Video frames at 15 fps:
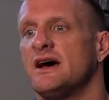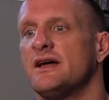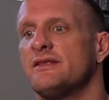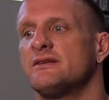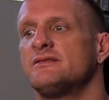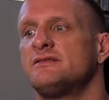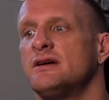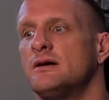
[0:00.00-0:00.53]

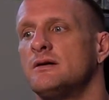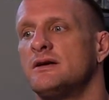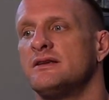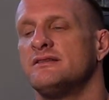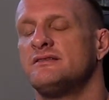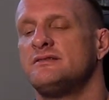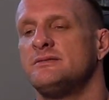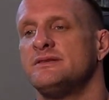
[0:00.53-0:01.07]
other
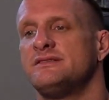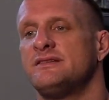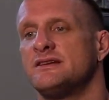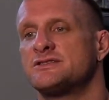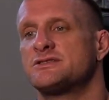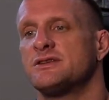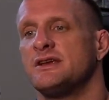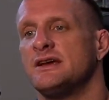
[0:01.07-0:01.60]
tokens to
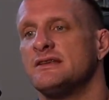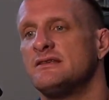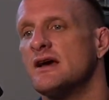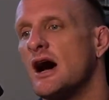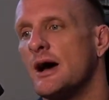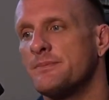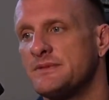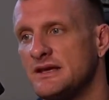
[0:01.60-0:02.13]
essentially
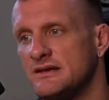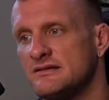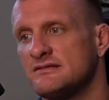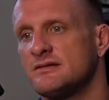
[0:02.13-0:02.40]
adopt it